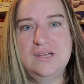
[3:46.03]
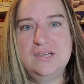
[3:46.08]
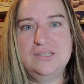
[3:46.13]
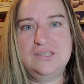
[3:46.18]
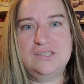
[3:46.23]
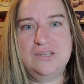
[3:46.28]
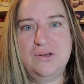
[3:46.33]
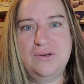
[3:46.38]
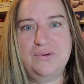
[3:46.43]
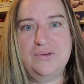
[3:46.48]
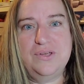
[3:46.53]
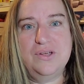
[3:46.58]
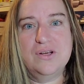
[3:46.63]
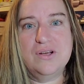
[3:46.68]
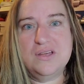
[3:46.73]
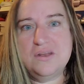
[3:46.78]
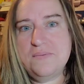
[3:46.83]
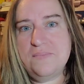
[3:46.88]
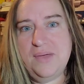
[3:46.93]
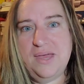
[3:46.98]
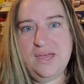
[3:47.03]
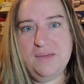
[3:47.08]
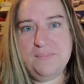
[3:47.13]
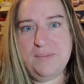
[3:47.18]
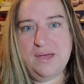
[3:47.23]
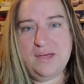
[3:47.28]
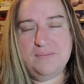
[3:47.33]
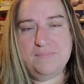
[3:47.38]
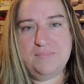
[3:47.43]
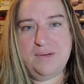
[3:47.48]
So you're going to make
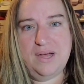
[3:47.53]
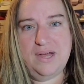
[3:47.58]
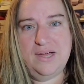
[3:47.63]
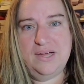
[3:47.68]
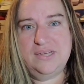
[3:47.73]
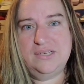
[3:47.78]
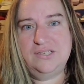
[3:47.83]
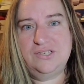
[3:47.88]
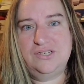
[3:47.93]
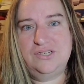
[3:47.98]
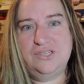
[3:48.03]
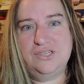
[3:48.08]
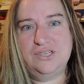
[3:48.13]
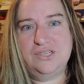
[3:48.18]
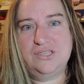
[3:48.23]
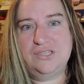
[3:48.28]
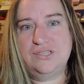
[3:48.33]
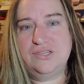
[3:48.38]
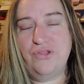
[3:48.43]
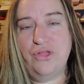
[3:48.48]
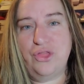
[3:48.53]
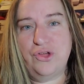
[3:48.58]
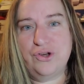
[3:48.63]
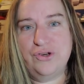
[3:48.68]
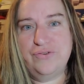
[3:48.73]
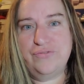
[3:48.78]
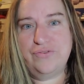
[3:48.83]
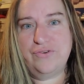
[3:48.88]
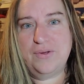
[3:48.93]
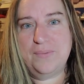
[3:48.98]
bad buys. Just
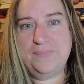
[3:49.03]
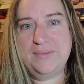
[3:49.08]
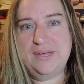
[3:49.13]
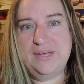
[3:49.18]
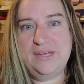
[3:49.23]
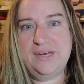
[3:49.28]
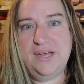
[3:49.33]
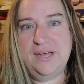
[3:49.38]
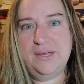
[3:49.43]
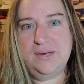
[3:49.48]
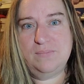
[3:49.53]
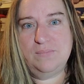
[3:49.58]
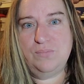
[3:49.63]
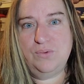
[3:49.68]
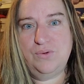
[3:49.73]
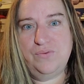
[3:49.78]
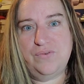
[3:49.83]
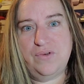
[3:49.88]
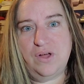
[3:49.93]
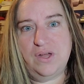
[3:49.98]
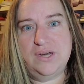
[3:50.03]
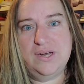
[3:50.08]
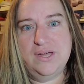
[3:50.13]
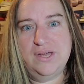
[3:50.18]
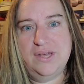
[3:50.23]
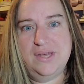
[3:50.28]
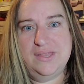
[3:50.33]
learn from it and move on.